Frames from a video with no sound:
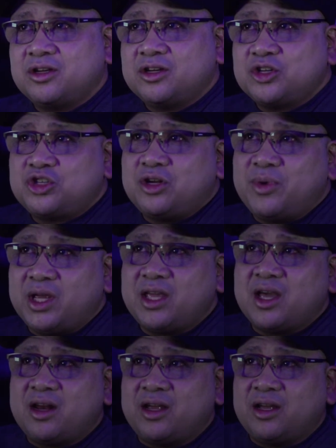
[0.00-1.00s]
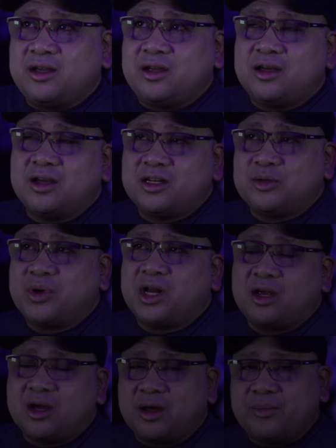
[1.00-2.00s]
should be getting uh,
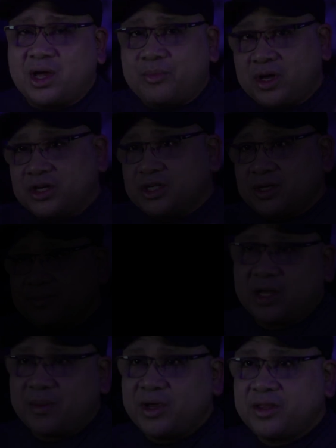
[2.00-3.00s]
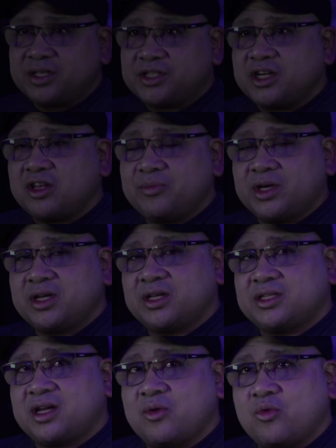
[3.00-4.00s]
depending on my budget. I made this channel
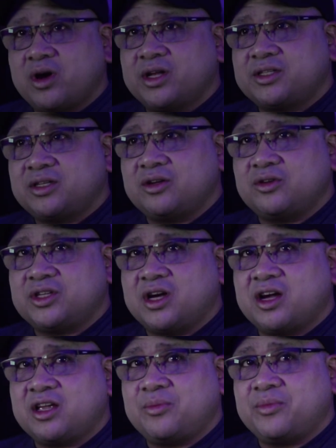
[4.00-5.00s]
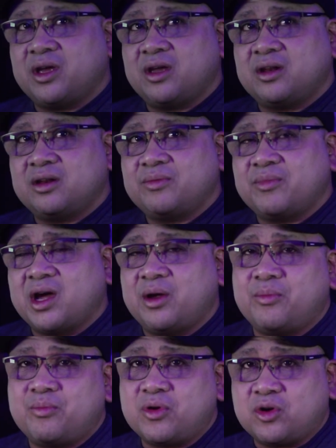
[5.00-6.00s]
because I want to document my
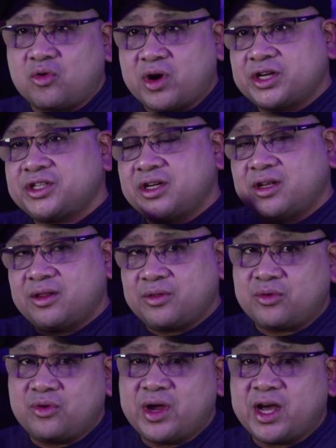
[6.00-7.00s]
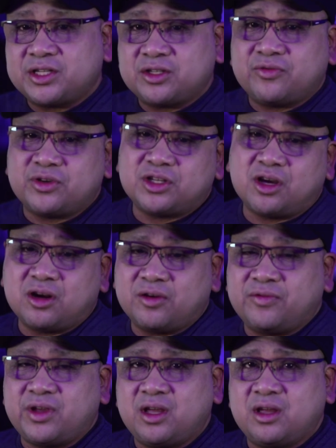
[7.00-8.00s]
progression through
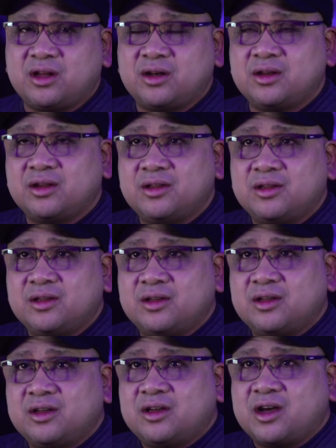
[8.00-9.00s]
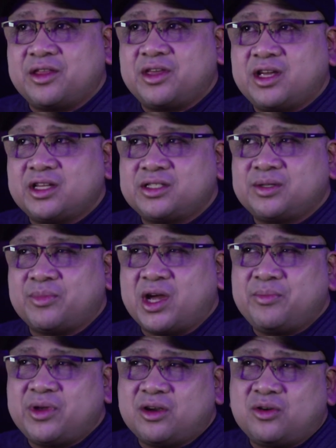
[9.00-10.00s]
astrophotography and I think it
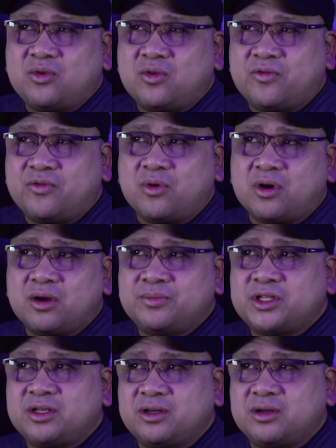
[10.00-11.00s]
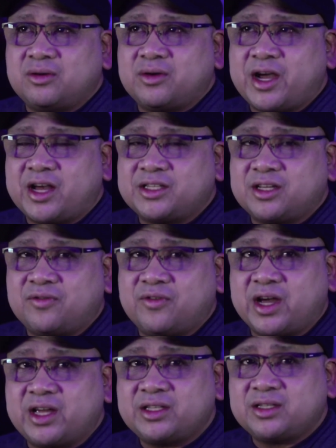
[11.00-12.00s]
might be a cool forum to ask
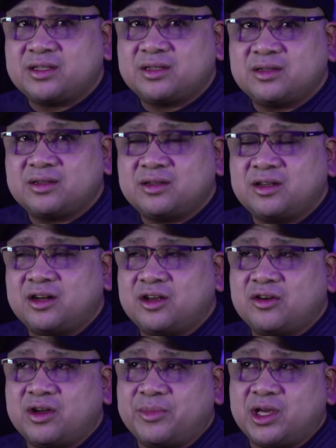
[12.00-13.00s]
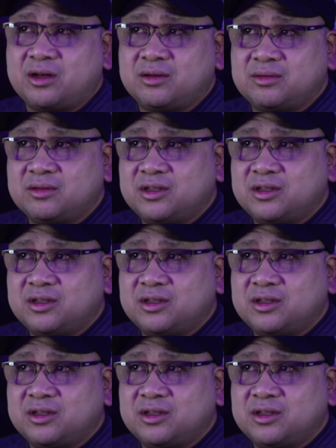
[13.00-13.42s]
advice. You know, I mean,